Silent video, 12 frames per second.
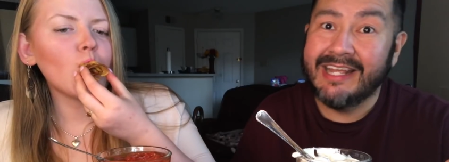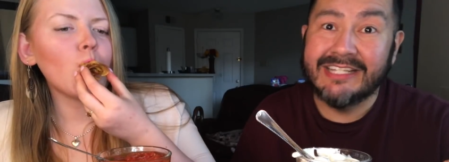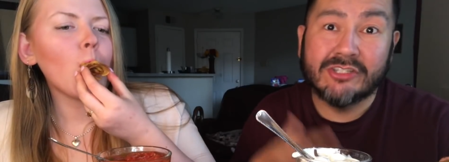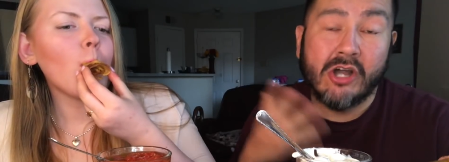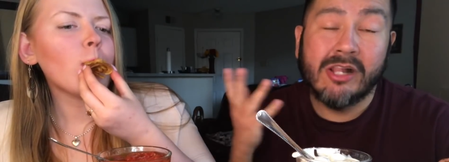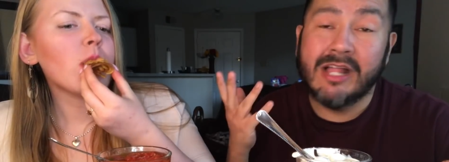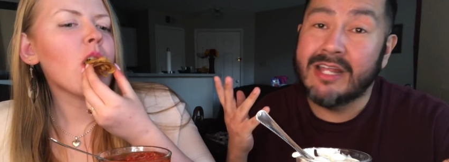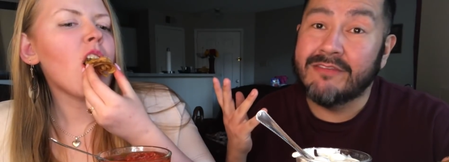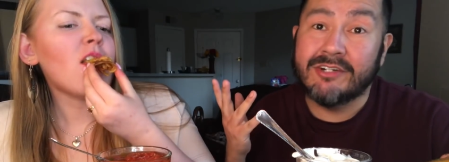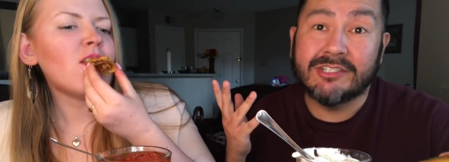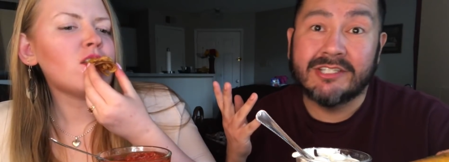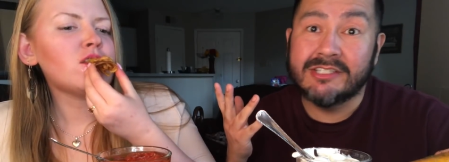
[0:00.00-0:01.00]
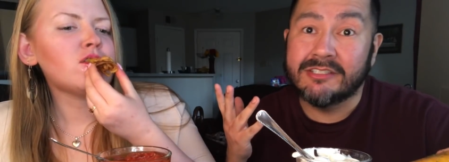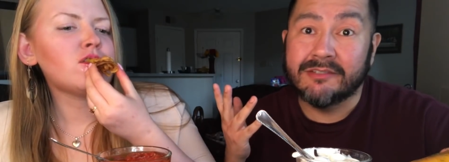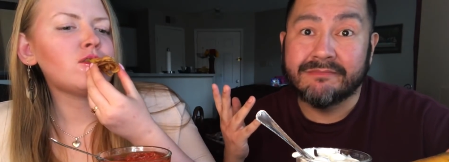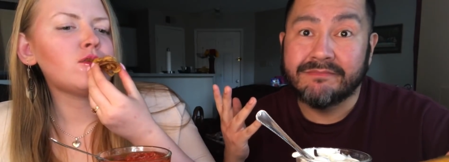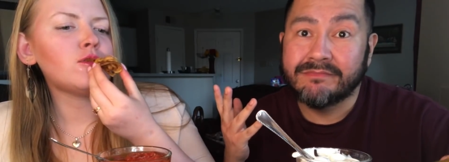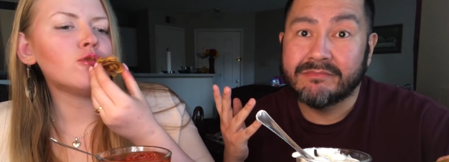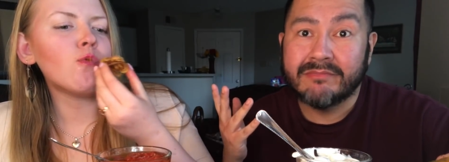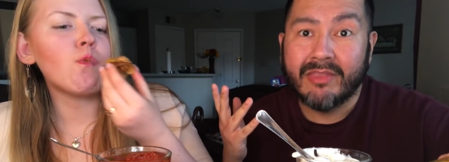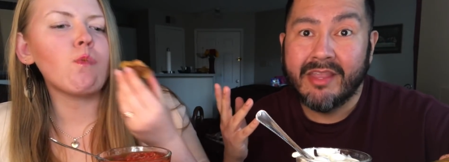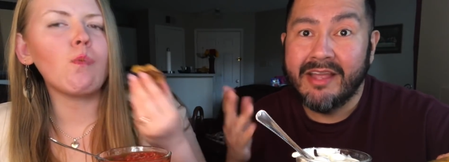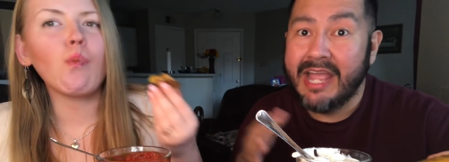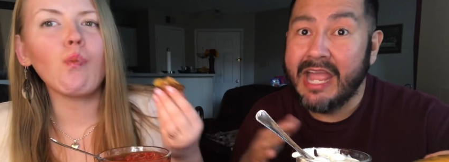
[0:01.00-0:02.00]
Speaker 1: It's all out of our system.
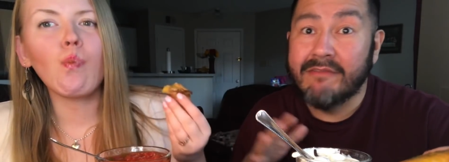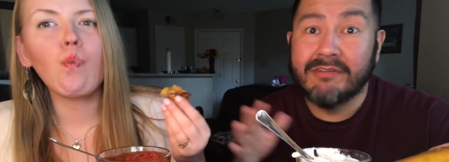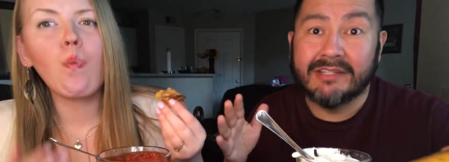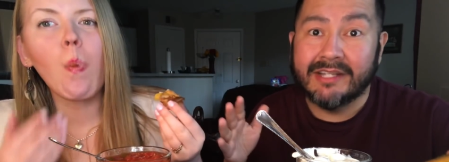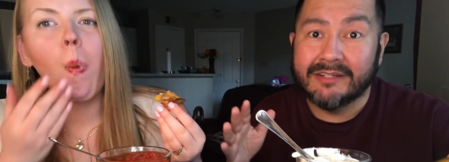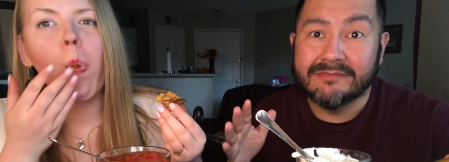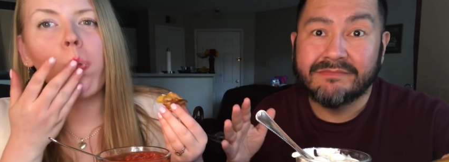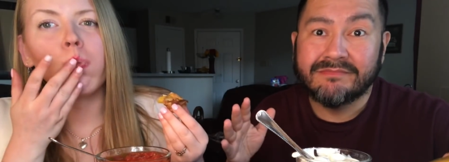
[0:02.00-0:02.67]
Everything.